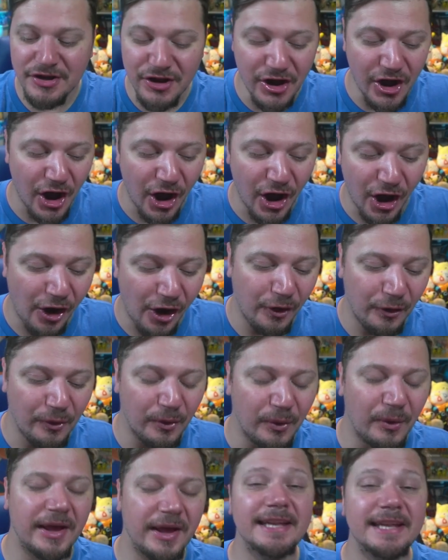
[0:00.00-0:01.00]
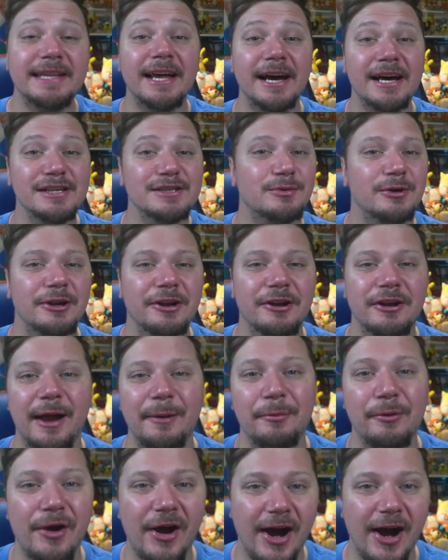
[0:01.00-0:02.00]
No, it does work, I
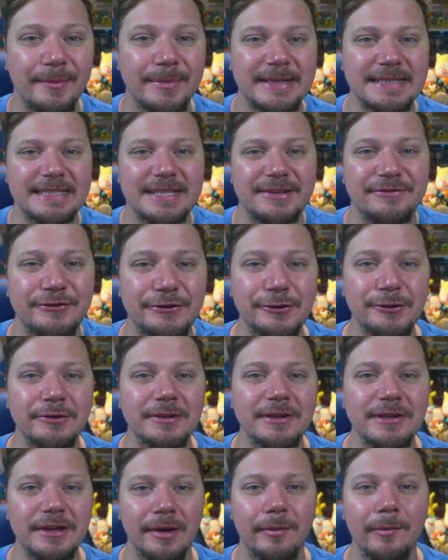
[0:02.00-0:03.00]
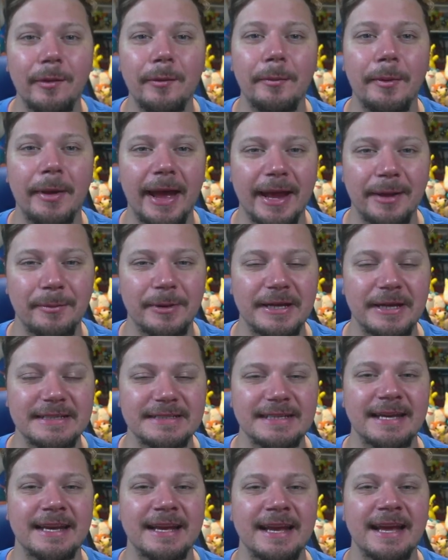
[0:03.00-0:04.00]
promise. If you do the double pack
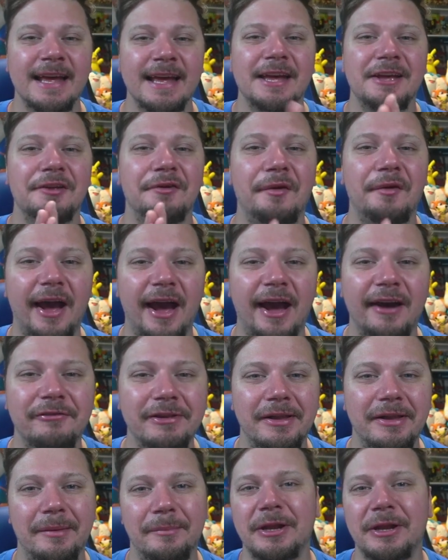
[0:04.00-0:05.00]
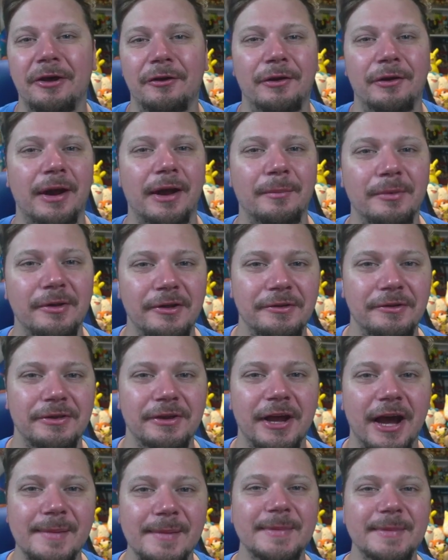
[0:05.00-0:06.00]
blessing, you have to let me know down below in the
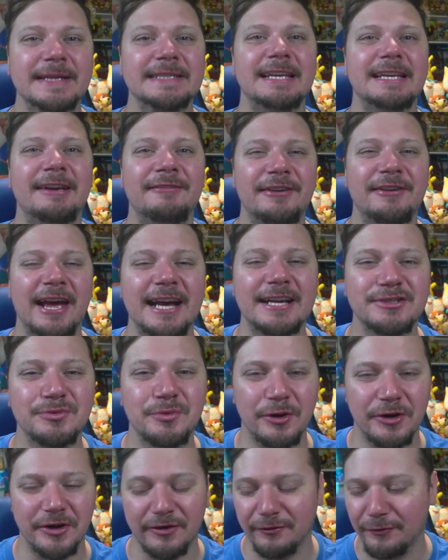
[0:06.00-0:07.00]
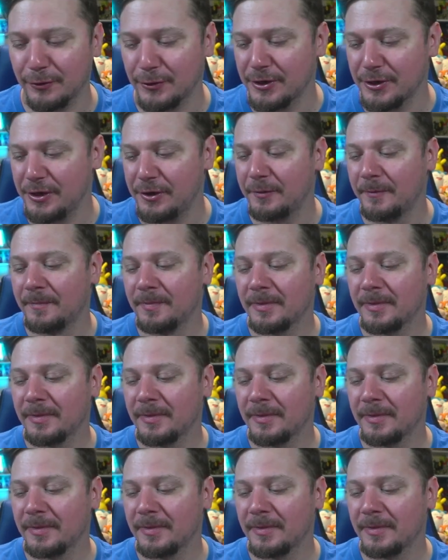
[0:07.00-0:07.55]
comments if it has worked for you.